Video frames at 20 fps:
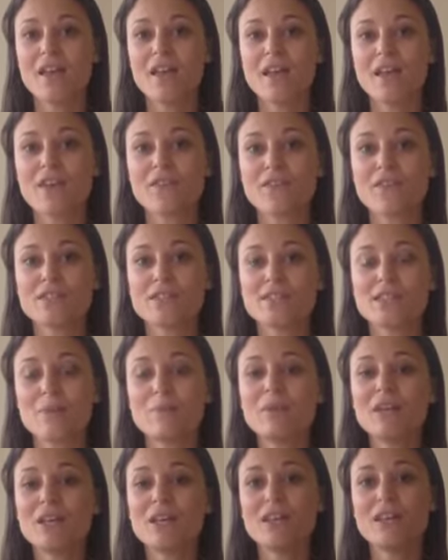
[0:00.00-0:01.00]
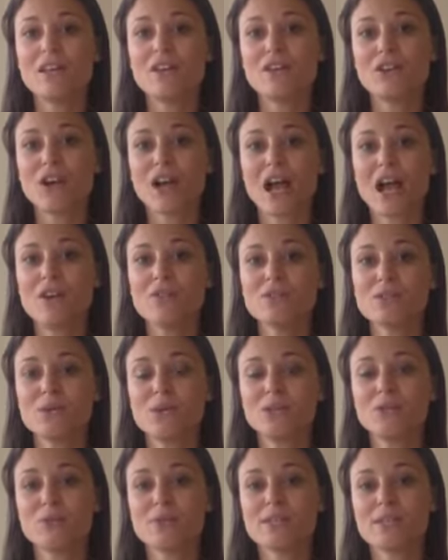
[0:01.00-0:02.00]
If somebody in your
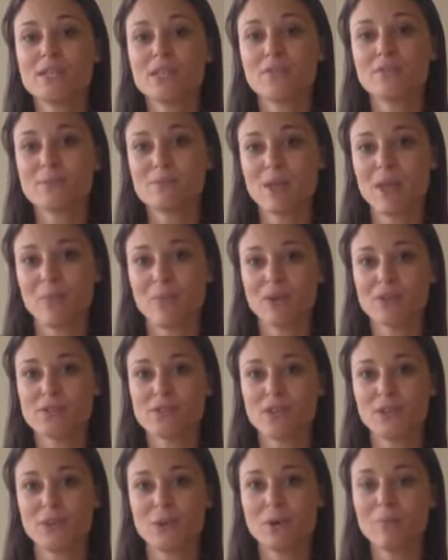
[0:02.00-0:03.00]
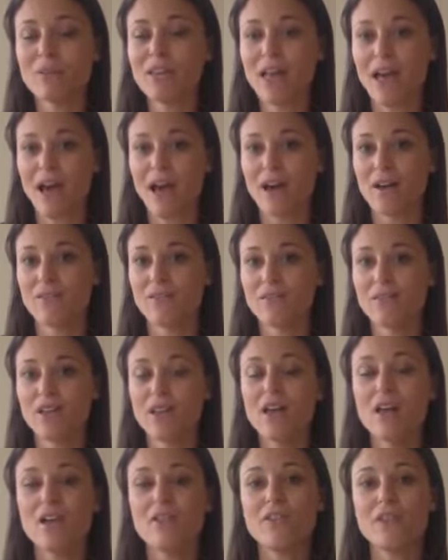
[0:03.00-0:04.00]
household receives papers on your behalf,
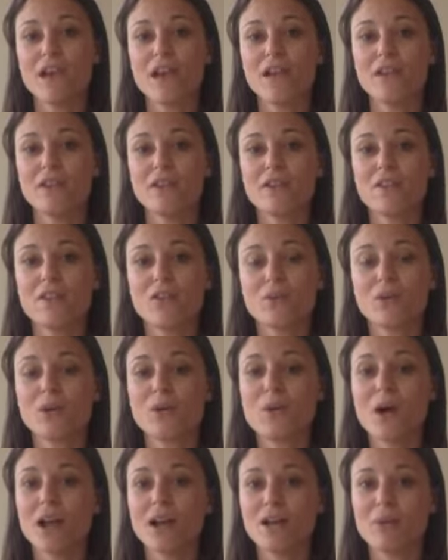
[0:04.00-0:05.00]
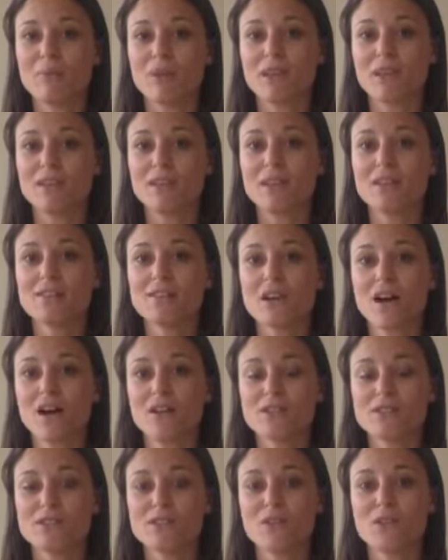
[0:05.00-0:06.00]
then the requirement is
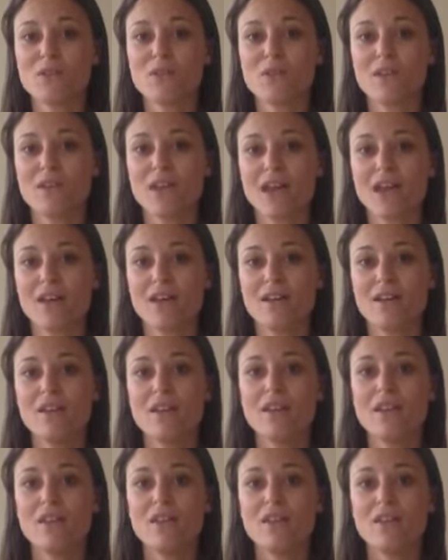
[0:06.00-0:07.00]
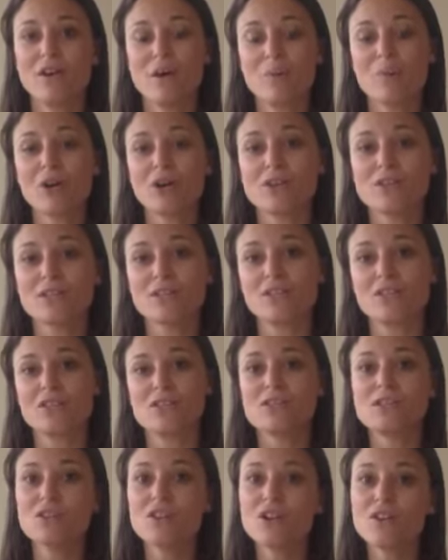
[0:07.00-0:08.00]
also that the person
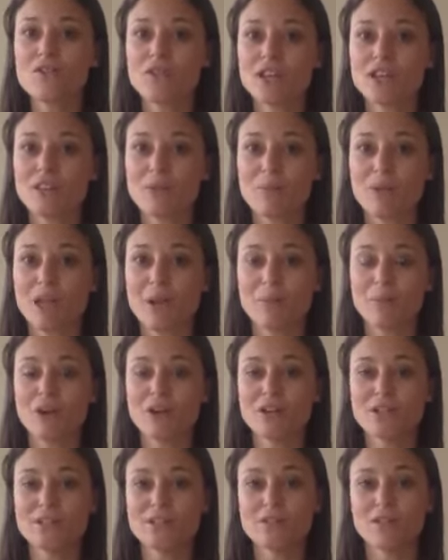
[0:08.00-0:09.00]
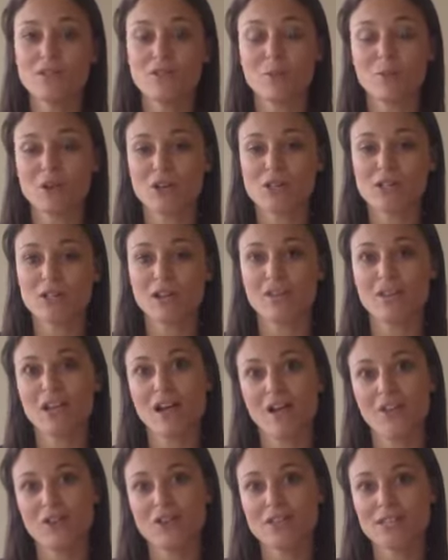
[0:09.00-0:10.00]
serving the papers, the person on the
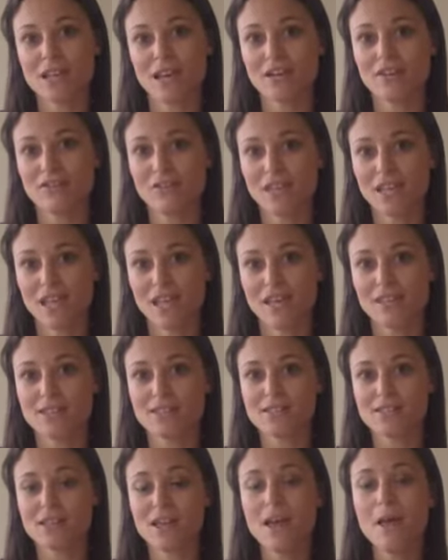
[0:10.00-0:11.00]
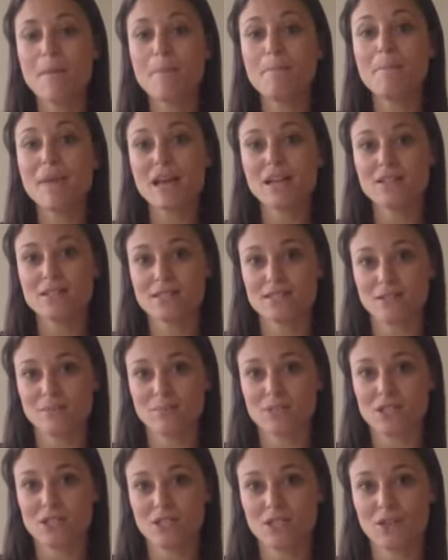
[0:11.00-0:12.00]
other side of the case, mails
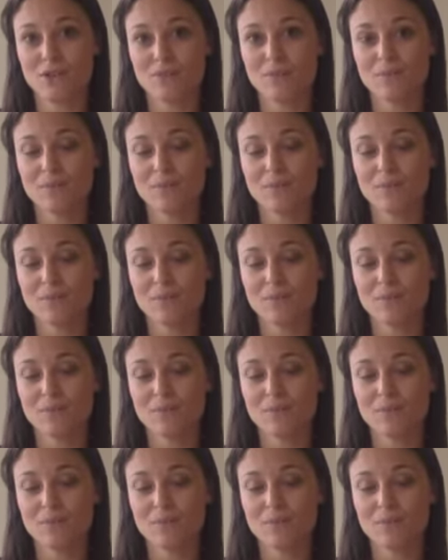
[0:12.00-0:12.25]
them to you.